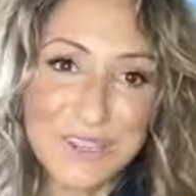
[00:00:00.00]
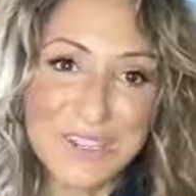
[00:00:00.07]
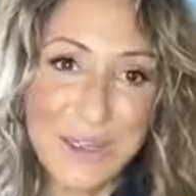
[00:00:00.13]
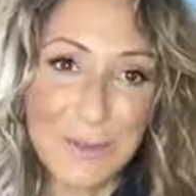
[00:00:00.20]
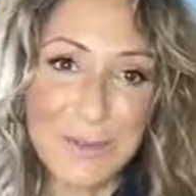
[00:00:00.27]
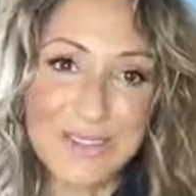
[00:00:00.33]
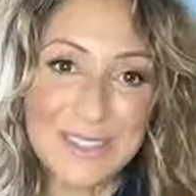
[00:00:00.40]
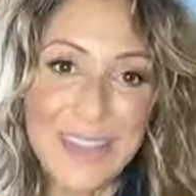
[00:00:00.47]
that
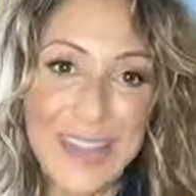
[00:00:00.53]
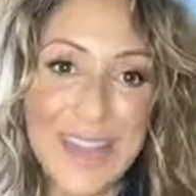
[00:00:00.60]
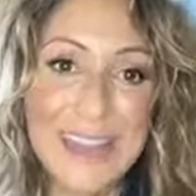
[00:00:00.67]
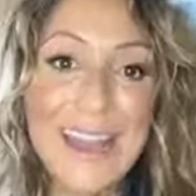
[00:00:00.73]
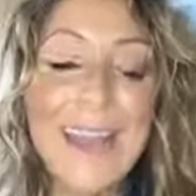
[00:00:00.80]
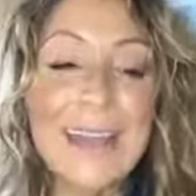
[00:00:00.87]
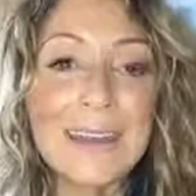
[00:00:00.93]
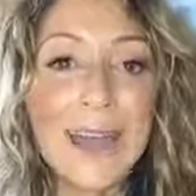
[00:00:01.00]
we've set,
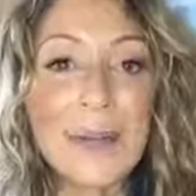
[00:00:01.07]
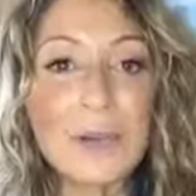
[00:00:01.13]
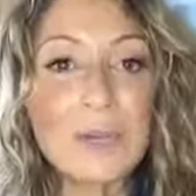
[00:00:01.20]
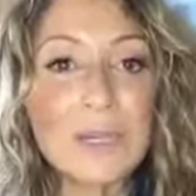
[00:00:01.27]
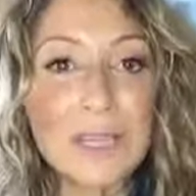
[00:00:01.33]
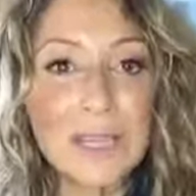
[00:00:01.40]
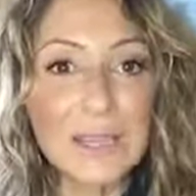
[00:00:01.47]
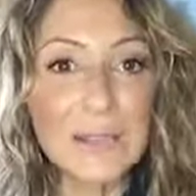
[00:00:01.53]
not
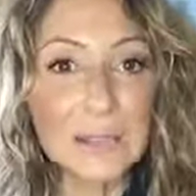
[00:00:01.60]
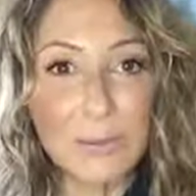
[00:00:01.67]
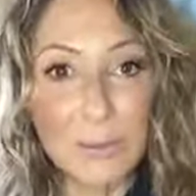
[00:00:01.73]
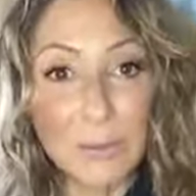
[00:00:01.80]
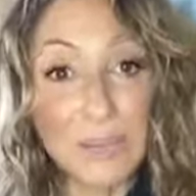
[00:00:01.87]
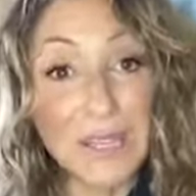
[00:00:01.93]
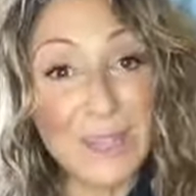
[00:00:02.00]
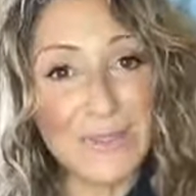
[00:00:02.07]
only do we
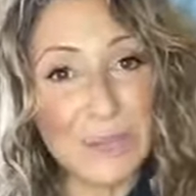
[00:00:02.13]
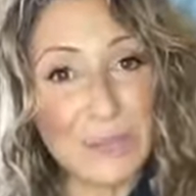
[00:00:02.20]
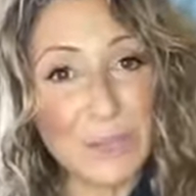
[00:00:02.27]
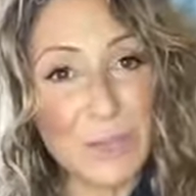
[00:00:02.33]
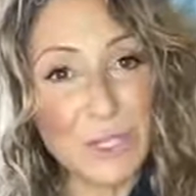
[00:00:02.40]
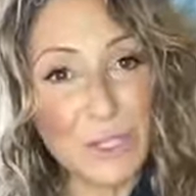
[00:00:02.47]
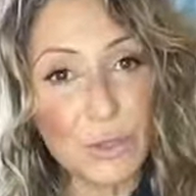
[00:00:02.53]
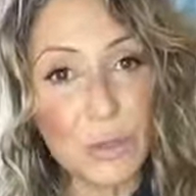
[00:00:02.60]
believe them to be
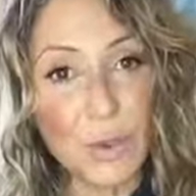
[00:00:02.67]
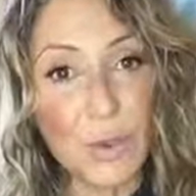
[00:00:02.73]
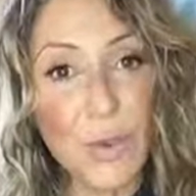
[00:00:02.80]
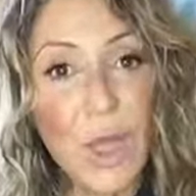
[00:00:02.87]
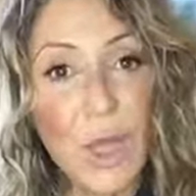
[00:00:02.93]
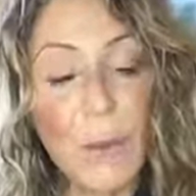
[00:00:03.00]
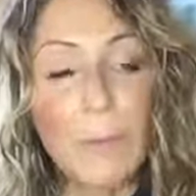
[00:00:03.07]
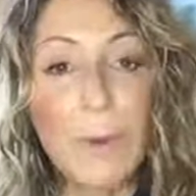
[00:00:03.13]
true,
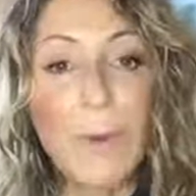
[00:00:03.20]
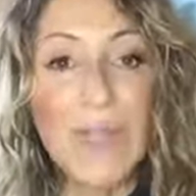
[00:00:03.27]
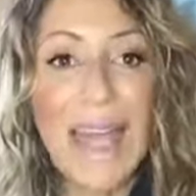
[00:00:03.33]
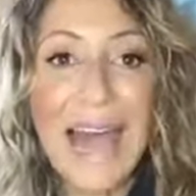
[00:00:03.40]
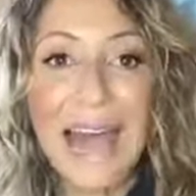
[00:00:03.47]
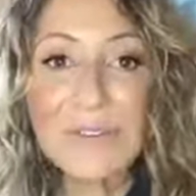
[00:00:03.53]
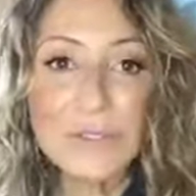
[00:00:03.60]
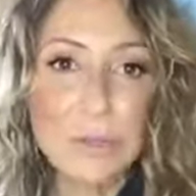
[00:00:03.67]
but we
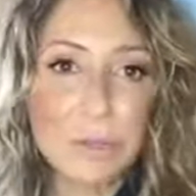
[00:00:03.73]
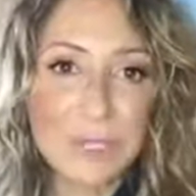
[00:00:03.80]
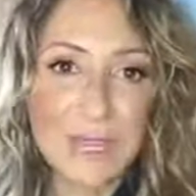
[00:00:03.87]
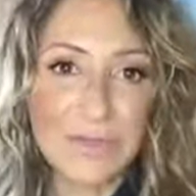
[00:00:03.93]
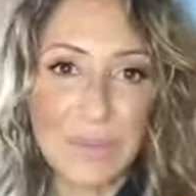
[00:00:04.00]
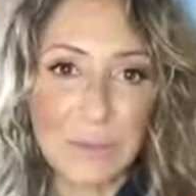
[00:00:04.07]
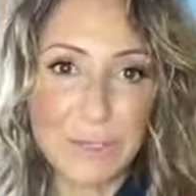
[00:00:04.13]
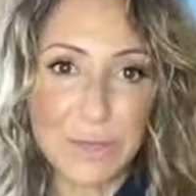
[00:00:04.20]
have to believe
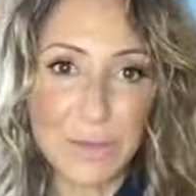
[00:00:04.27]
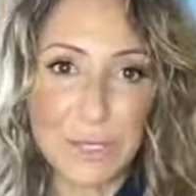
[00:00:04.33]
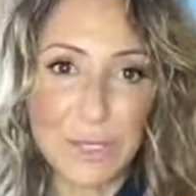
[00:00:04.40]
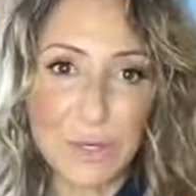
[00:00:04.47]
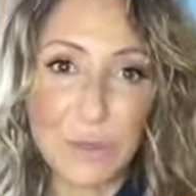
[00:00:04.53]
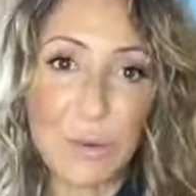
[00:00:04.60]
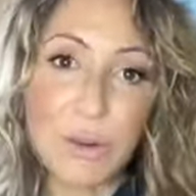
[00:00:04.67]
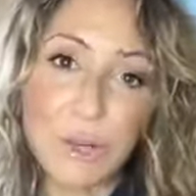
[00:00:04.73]
them to be
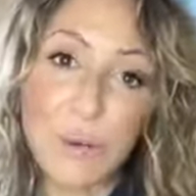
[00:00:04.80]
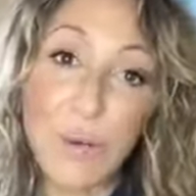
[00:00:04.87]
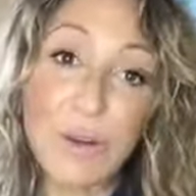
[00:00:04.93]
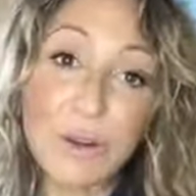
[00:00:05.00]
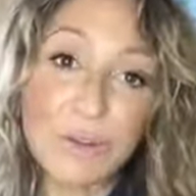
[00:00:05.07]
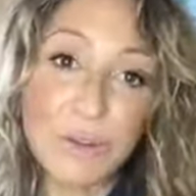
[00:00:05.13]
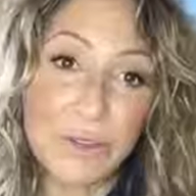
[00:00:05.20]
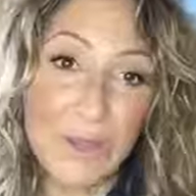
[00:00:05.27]
true in order
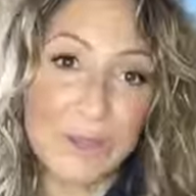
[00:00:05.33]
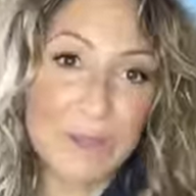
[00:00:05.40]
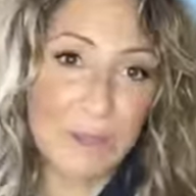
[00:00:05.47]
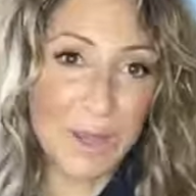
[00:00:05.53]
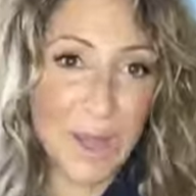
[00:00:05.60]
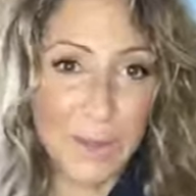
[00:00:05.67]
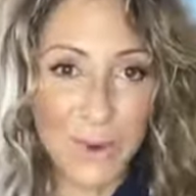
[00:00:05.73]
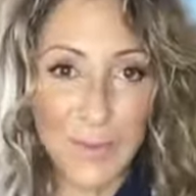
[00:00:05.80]
for them to
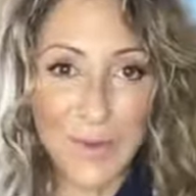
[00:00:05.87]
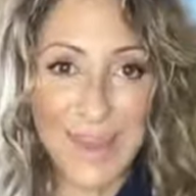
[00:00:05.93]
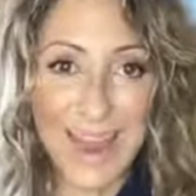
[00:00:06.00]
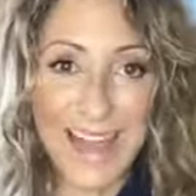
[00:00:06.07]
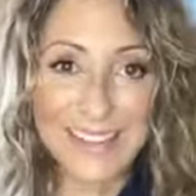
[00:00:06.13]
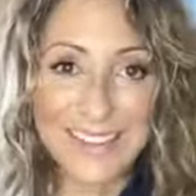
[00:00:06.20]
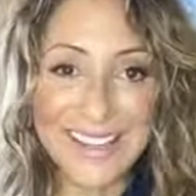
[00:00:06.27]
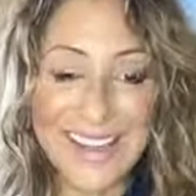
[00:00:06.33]
become a
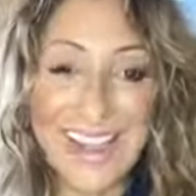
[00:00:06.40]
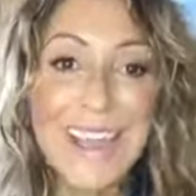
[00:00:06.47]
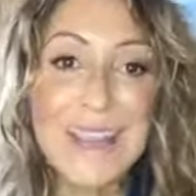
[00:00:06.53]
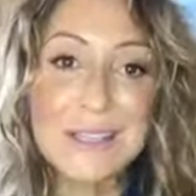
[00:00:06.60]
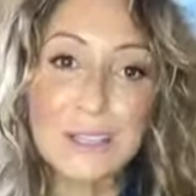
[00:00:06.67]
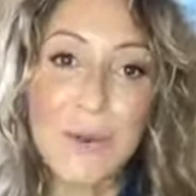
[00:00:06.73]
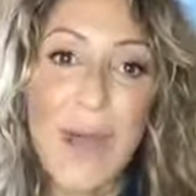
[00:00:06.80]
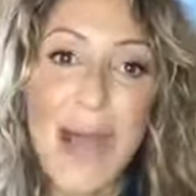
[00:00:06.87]
reality.
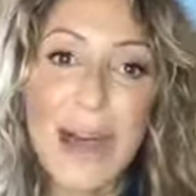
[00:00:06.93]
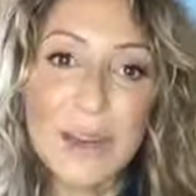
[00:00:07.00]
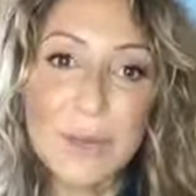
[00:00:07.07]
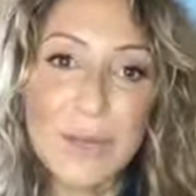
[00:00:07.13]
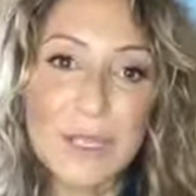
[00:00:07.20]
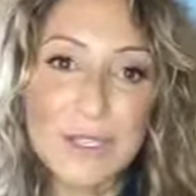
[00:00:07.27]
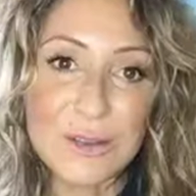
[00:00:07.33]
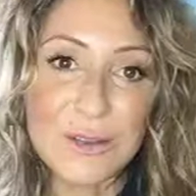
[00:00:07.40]
So how do we
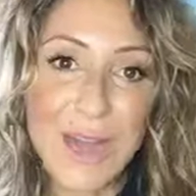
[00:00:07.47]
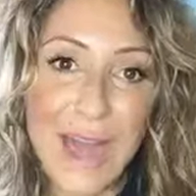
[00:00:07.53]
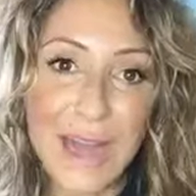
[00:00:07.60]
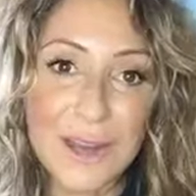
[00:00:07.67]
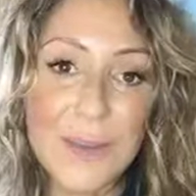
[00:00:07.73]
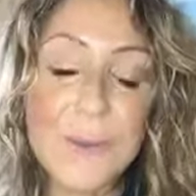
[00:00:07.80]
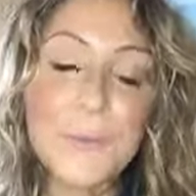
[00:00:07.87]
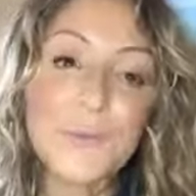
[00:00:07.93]
do that?
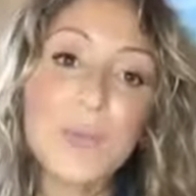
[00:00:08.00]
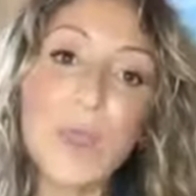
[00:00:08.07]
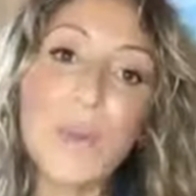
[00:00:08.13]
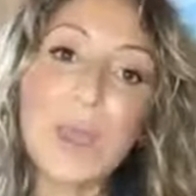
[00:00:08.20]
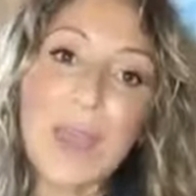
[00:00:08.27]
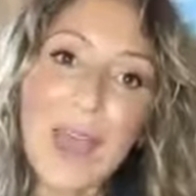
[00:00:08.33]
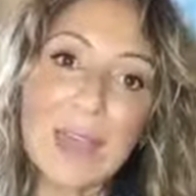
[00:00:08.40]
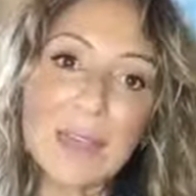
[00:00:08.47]
We
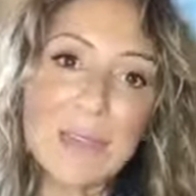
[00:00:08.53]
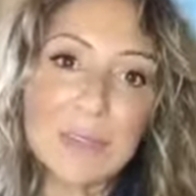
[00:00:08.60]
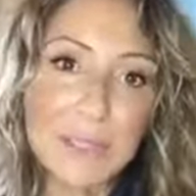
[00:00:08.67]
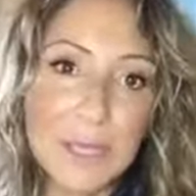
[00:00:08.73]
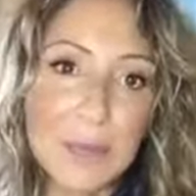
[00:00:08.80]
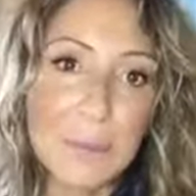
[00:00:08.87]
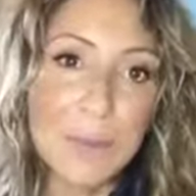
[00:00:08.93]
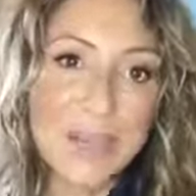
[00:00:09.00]
get
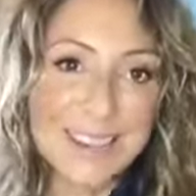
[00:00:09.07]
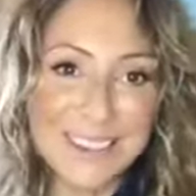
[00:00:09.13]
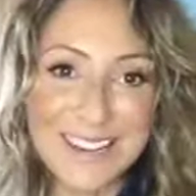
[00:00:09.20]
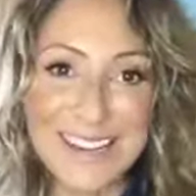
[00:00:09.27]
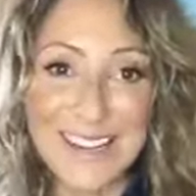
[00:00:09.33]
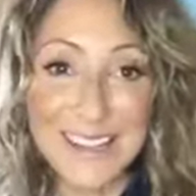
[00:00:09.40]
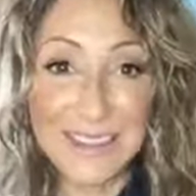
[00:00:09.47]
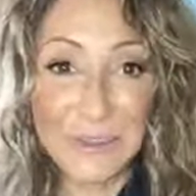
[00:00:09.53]
clear by
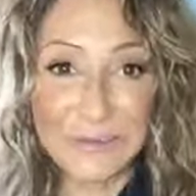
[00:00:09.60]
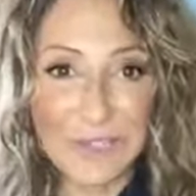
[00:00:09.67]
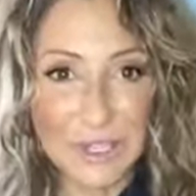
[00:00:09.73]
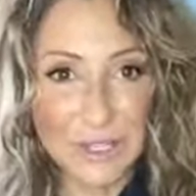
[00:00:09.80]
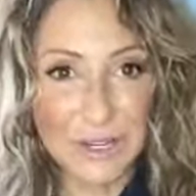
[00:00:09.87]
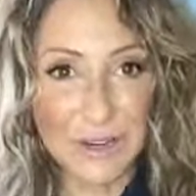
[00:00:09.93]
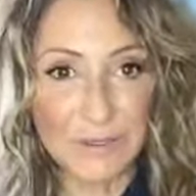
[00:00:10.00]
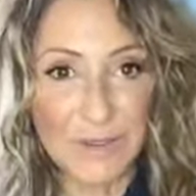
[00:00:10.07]
sitting in the
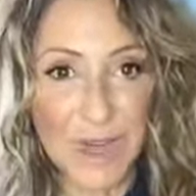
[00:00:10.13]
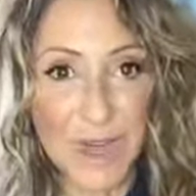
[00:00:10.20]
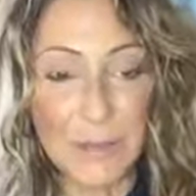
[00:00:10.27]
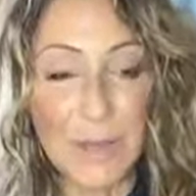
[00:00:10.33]
vision of them.